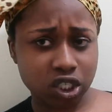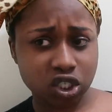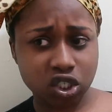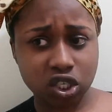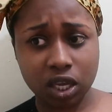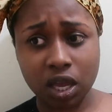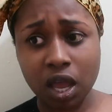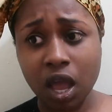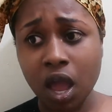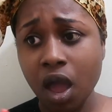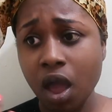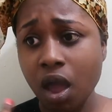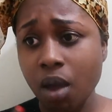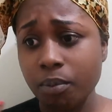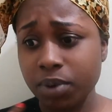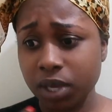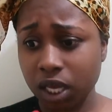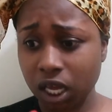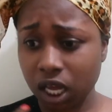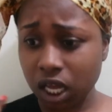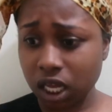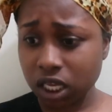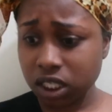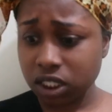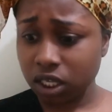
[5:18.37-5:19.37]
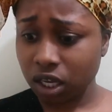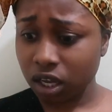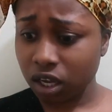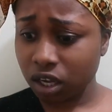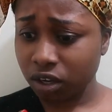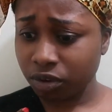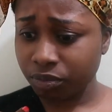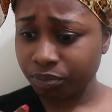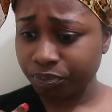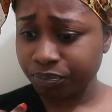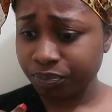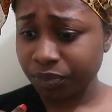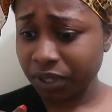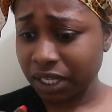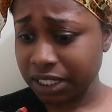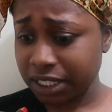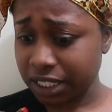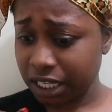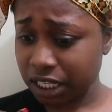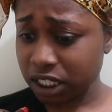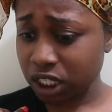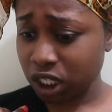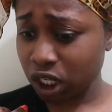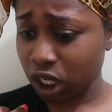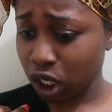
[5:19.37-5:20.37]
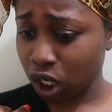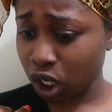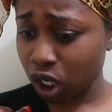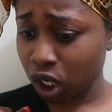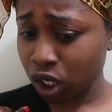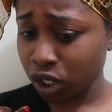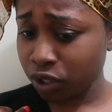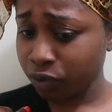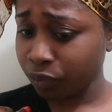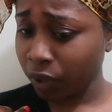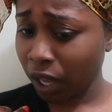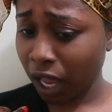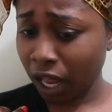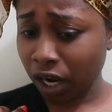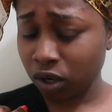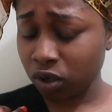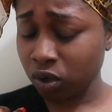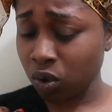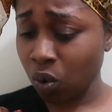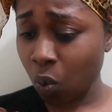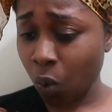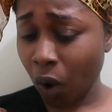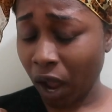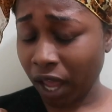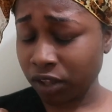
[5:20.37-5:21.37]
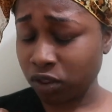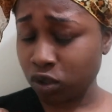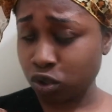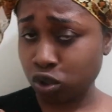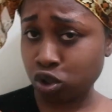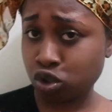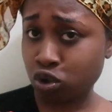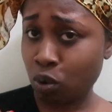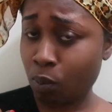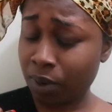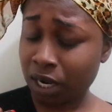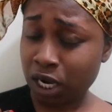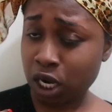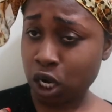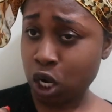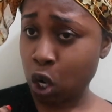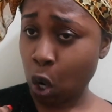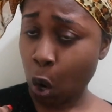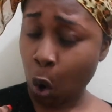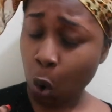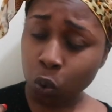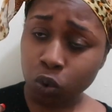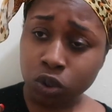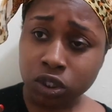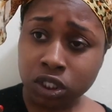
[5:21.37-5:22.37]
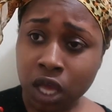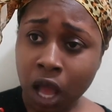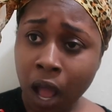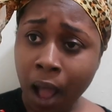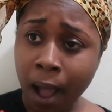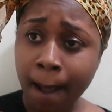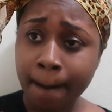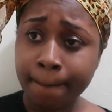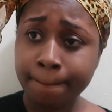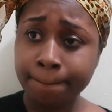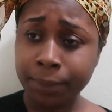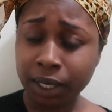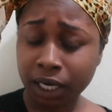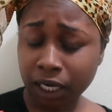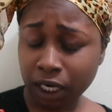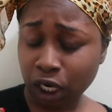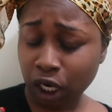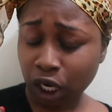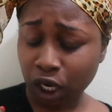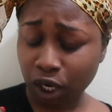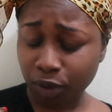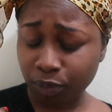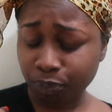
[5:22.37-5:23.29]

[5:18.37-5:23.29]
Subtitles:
She's like, "Because it says here, I don't know why there's so many notes, but